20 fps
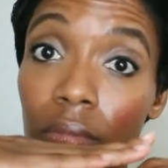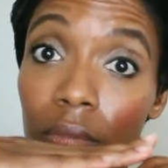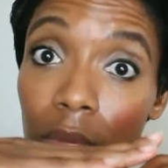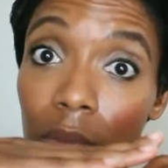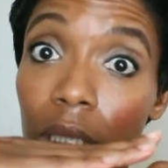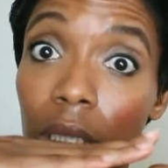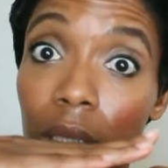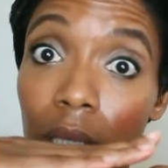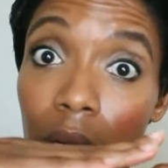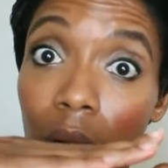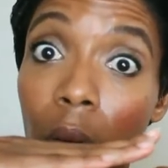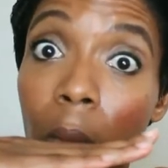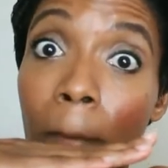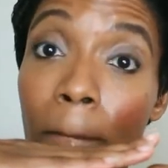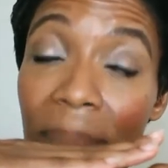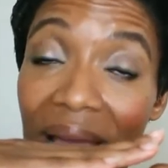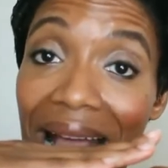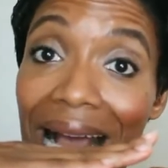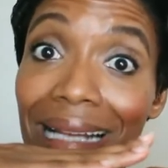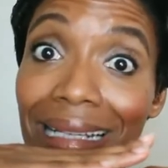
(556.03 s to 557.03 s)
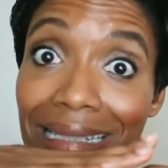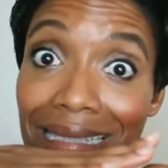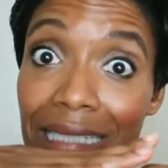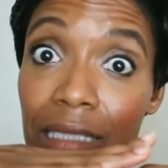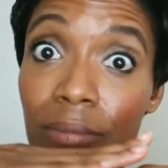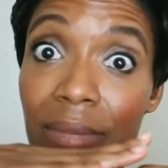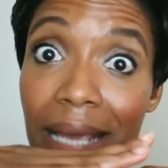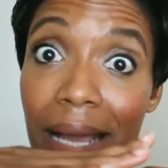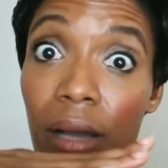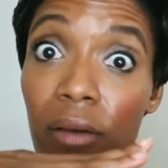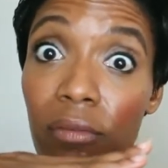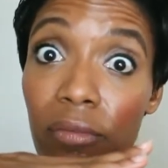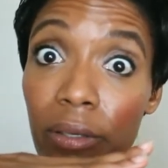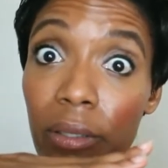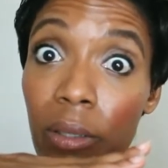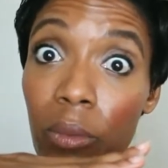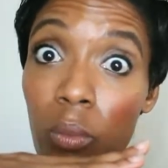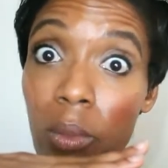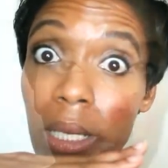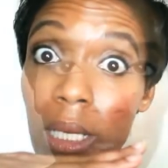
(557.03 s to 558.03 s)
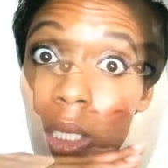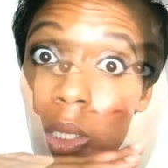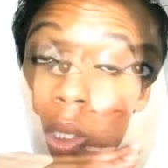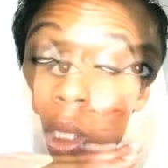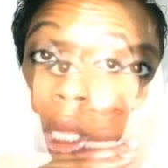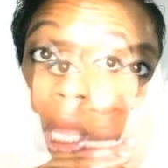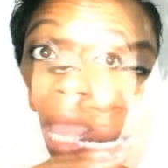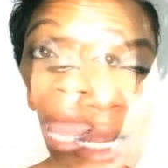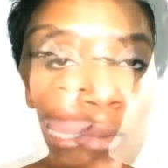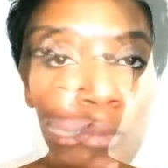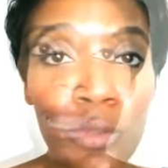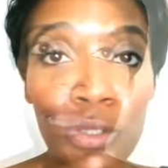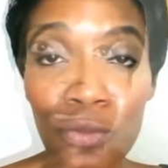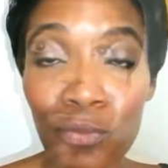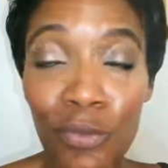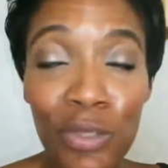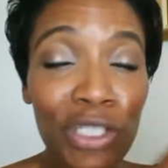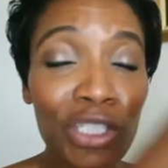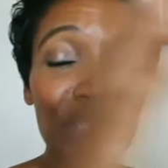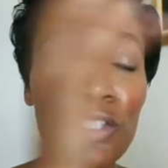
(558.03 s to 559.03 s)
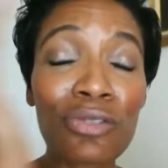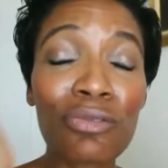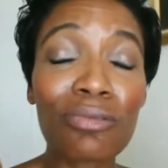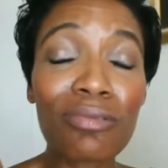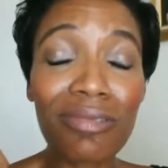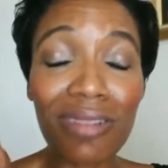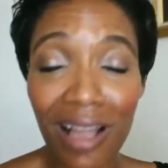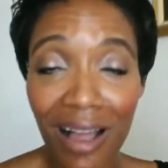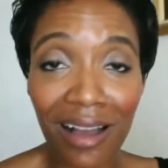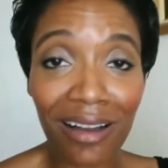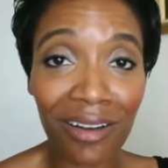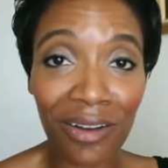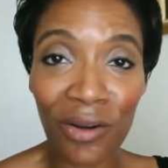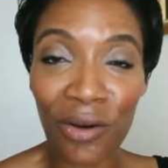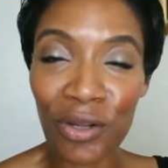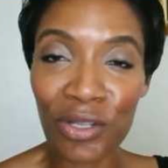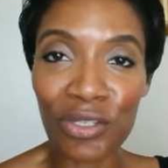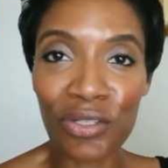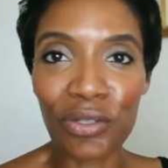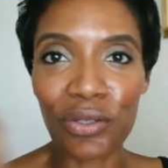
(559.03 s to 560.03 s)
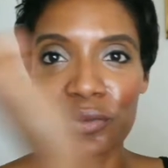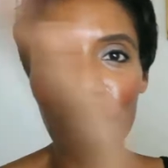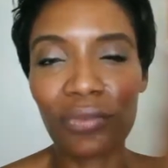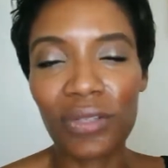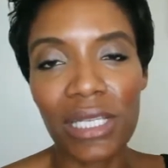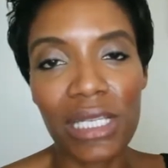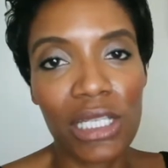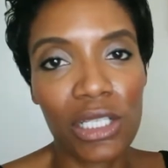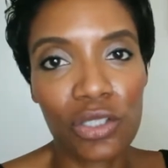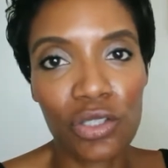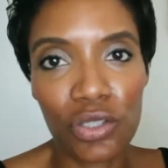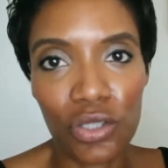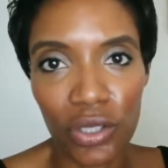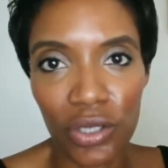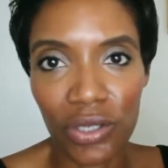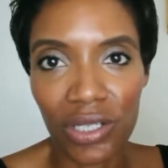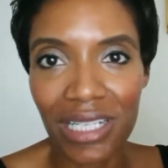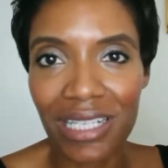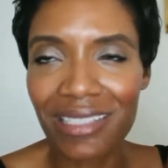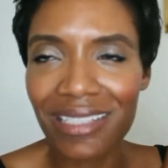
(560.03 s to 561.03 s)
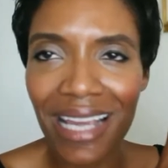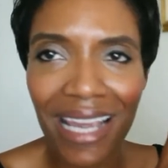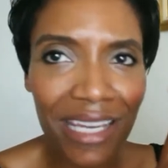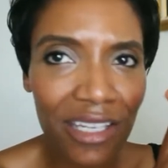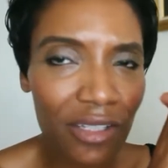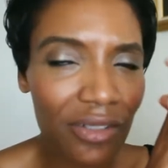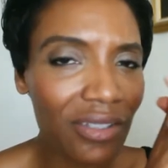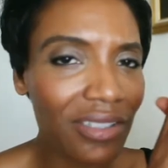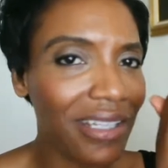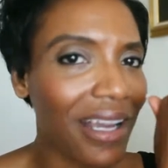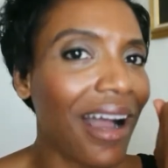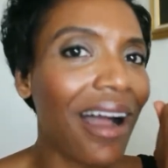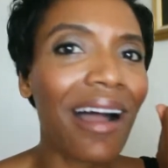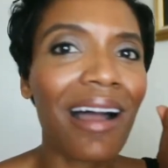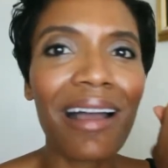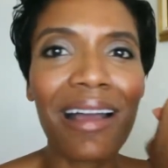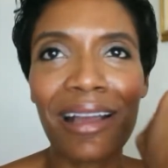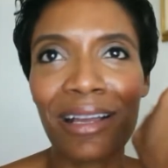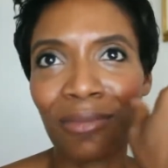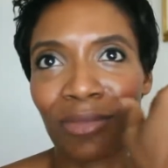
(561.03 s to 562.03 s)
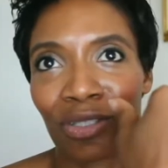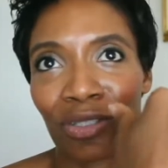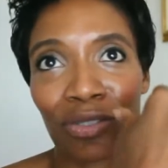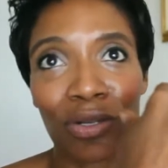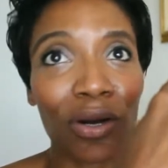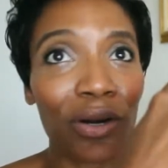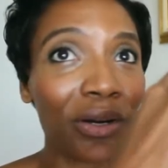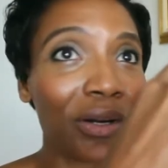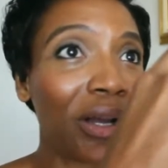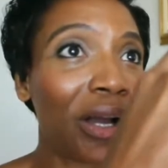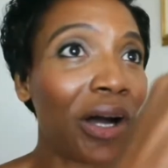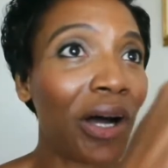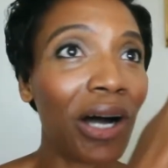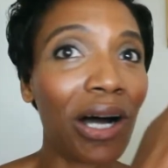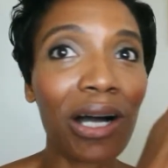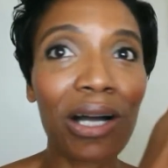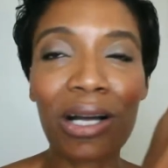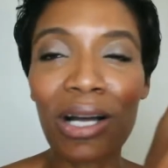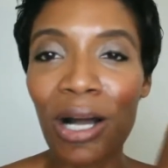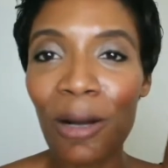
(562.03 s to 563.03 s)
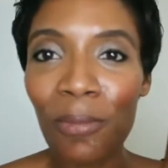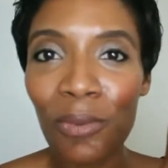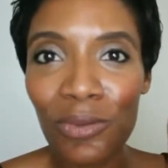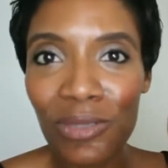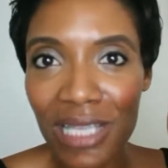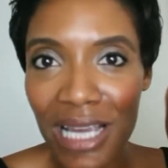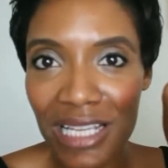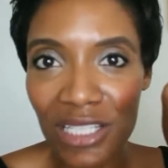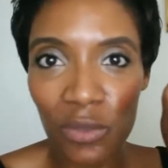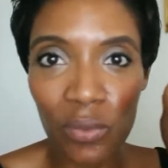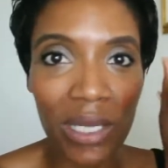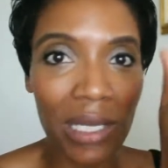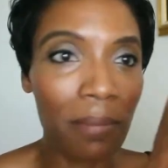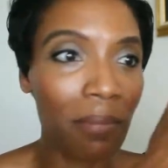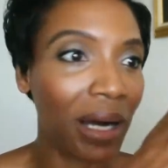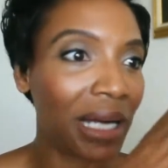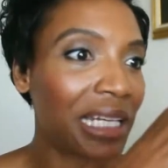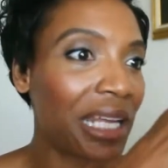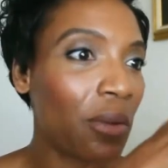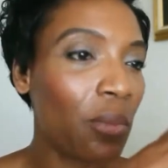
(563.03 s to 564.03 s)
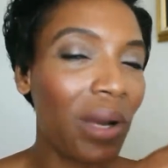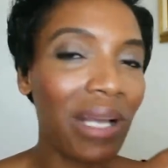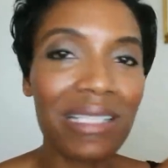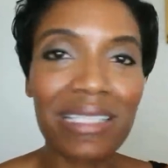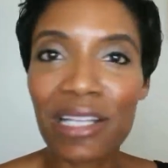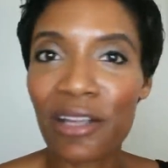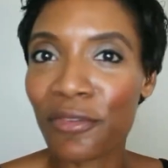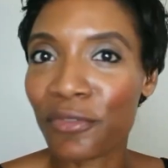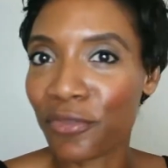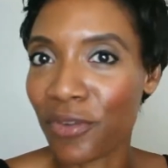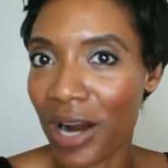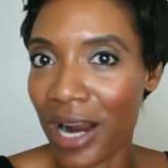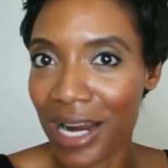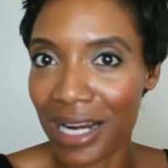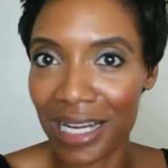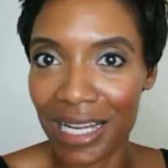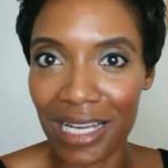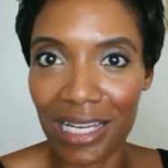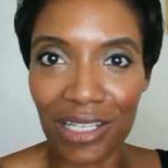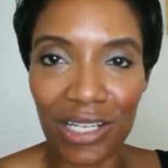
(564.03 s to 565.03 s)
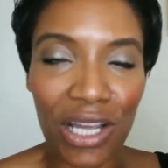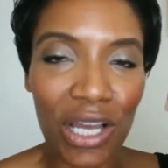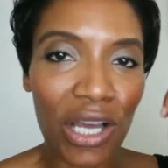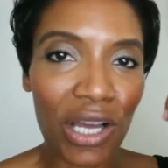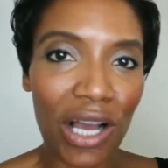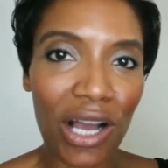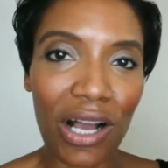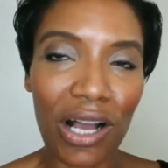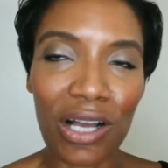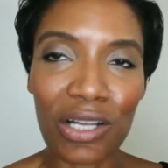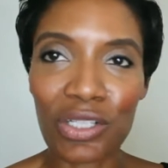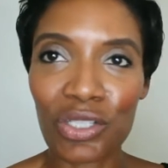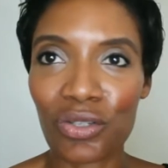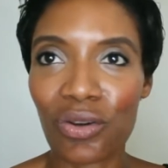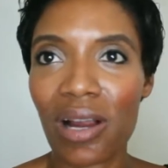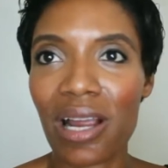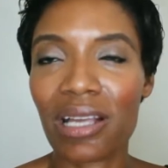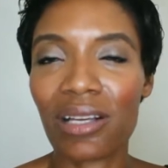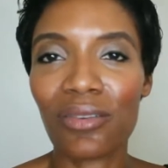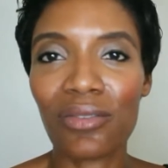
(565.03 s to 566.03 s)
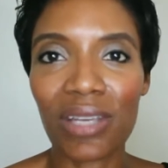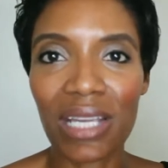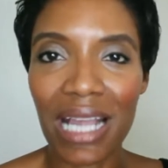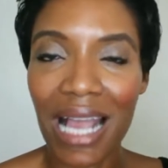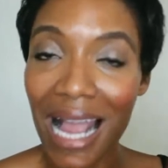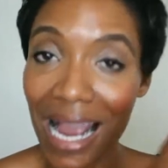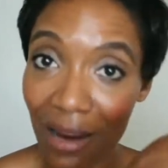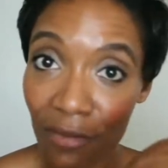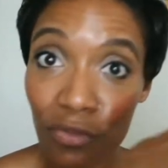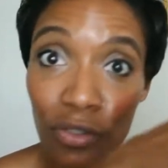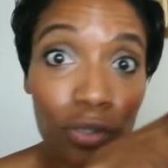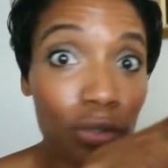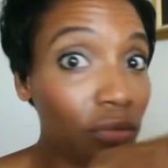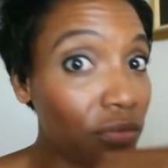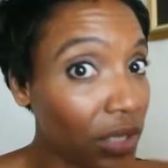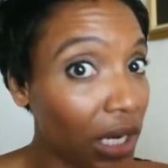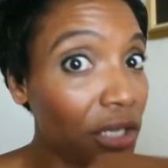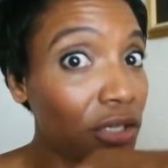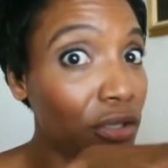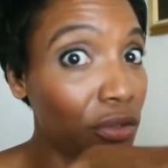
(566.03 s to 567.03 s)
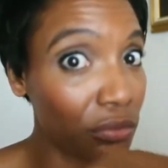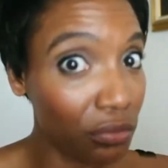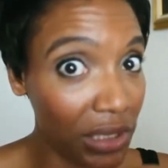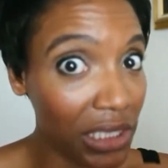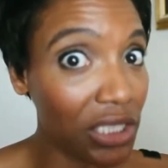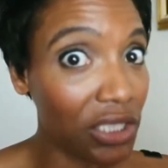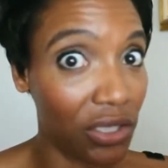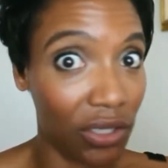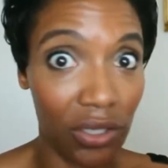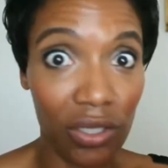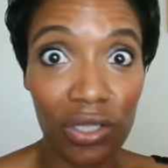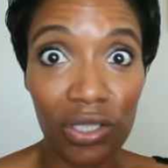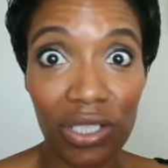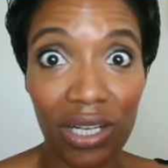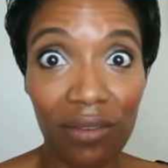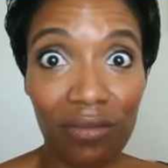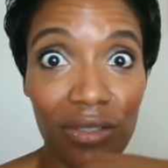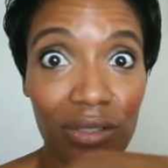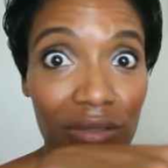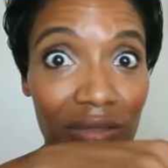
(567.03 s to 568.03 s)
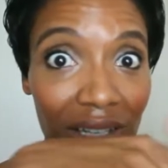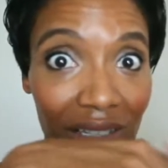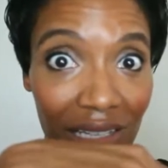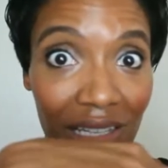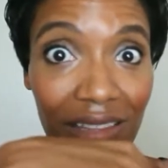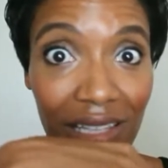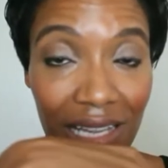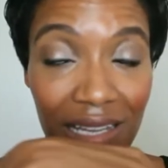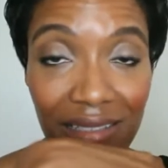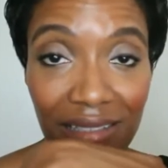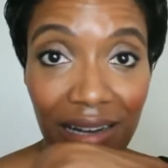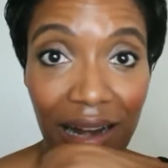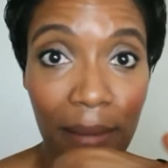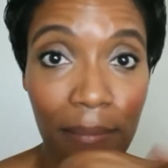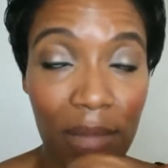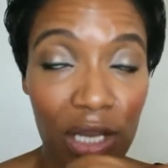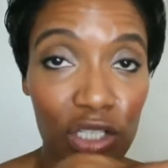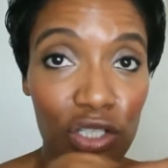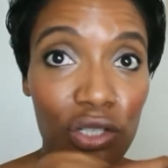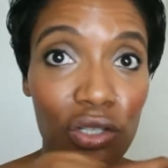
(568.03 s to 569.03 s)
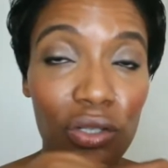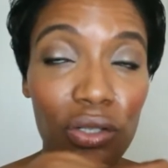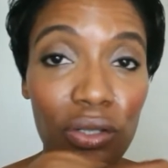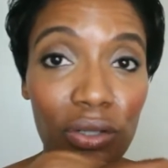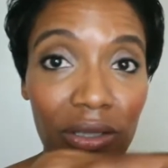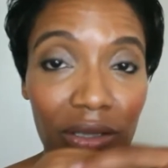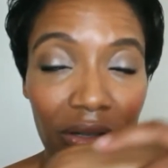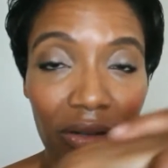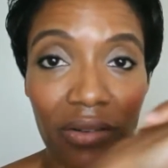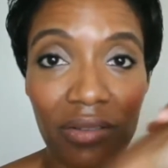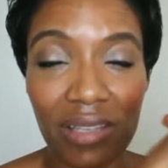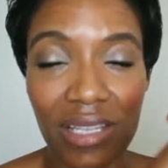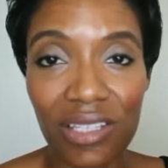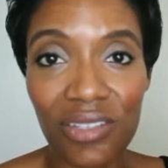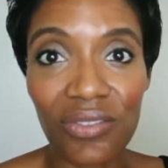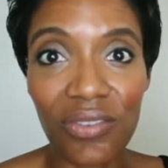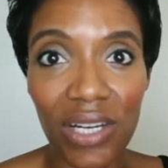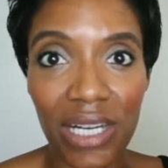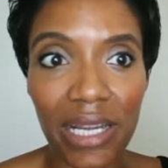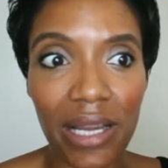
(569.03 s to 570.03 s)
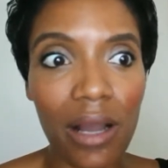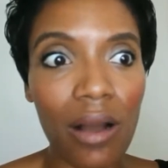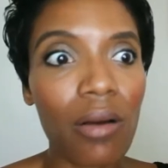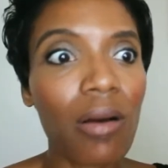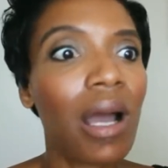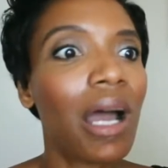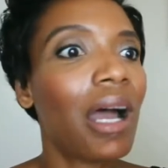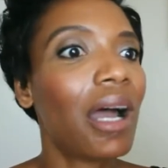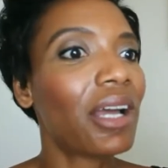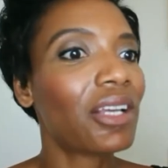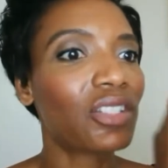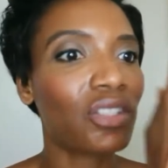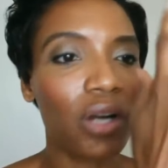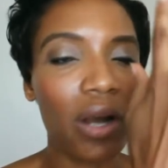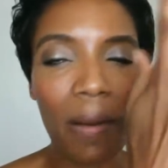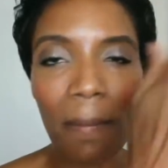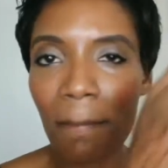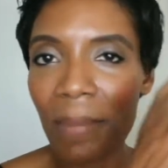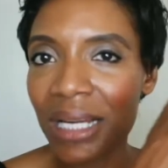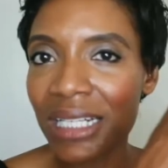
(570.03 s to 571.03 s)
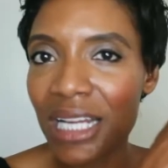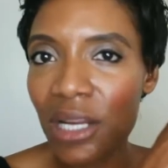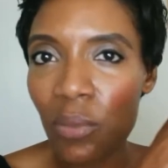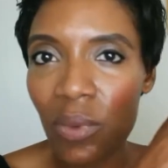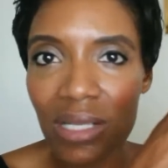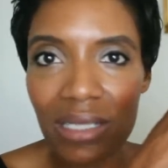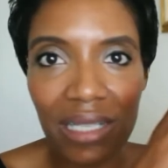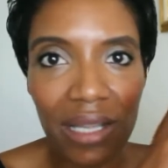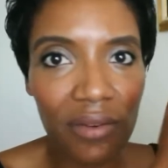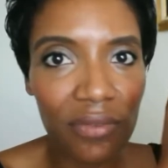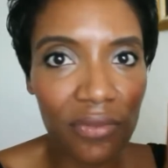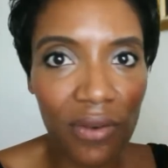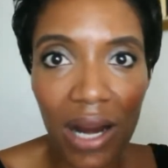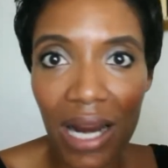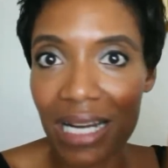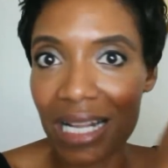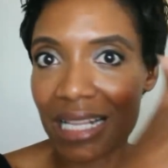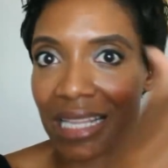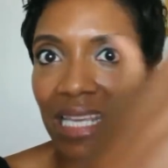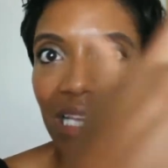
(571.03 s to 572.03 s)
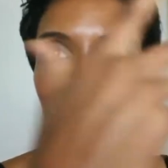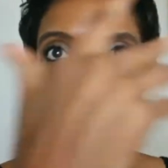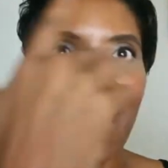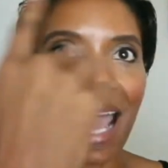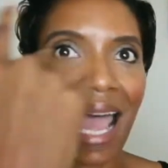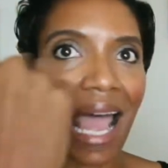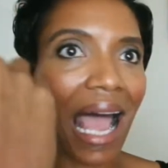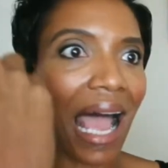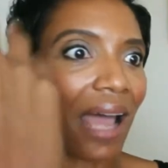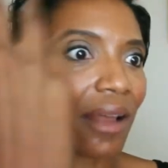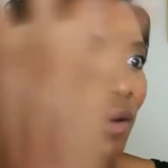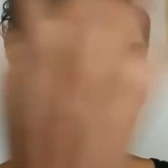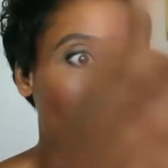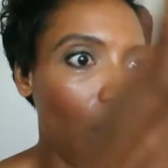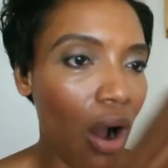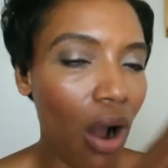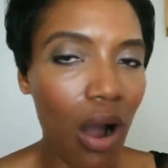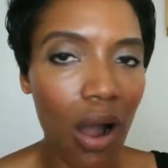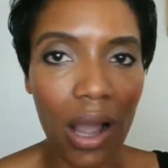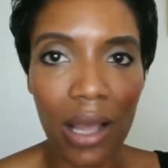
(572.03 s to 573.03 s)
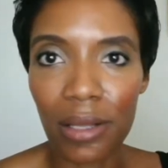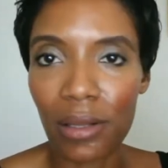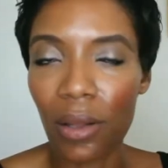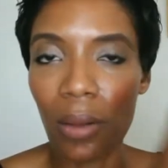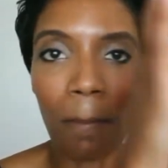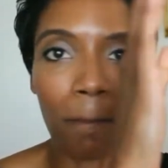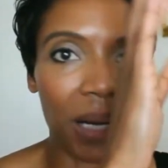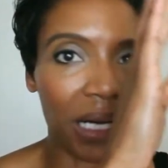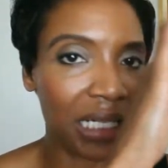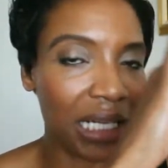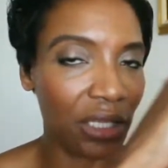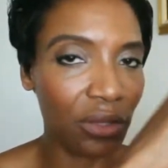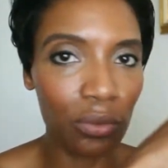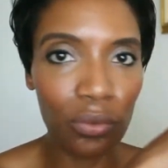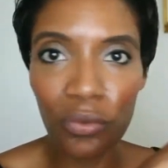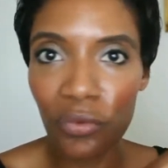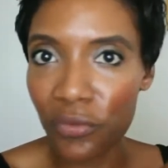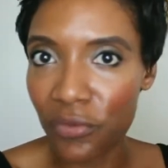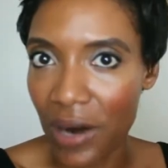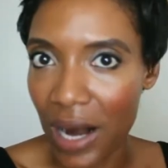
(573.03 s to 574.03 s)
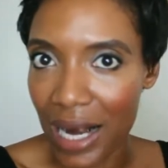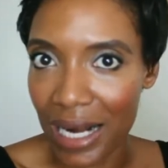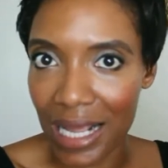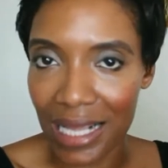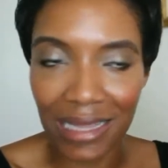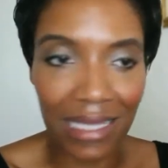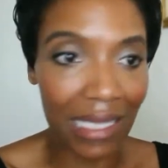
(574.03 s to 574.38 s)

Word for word: you know, balance me out very well. And I wish you luck on your vegan journey. Take your time. Start a couple days a week, Monday, Wednesday, Friday, uh, trying a vegan. After you've done your research, after you've done the things that I mentioned earlier in this video, start Monday, Wednesday, Friday, then add on Monday through Friday,